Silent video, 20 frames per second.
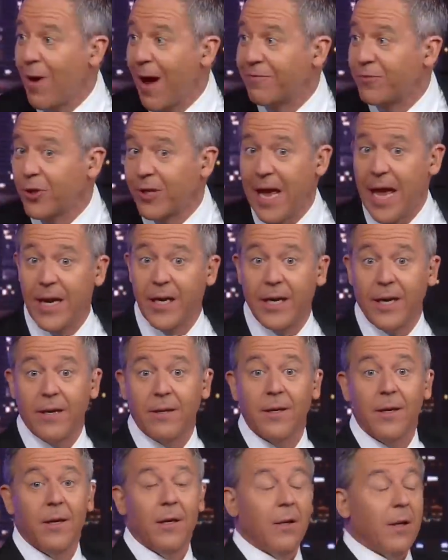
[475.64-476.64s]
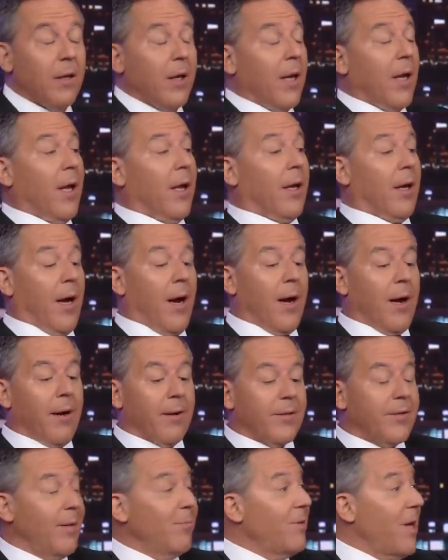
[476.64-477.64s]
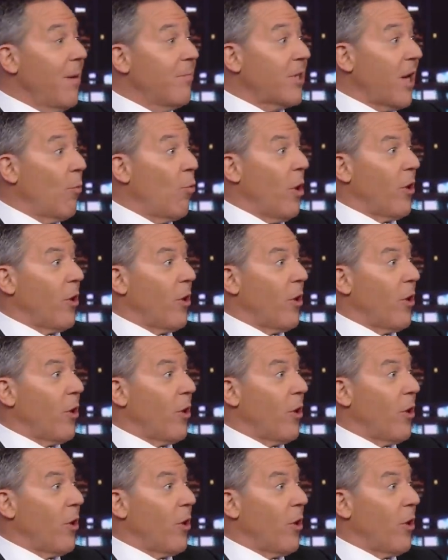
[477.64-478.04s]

to you after Kennedy. All right, fine. Sometimes I